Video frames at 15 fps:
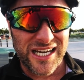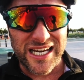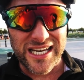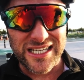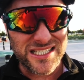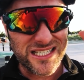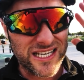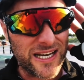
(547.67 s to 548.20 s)

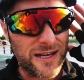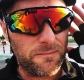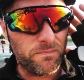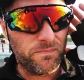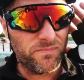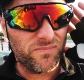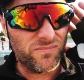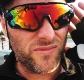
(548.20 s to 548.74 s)
And
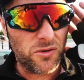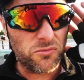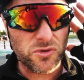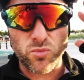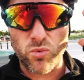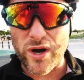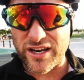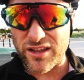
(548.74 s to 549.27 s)
it
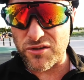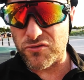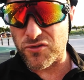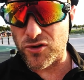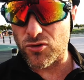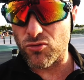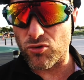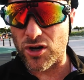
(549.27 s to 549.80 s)
was one of the
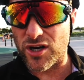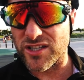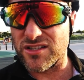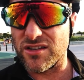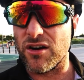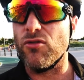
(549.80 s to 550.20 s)
few rides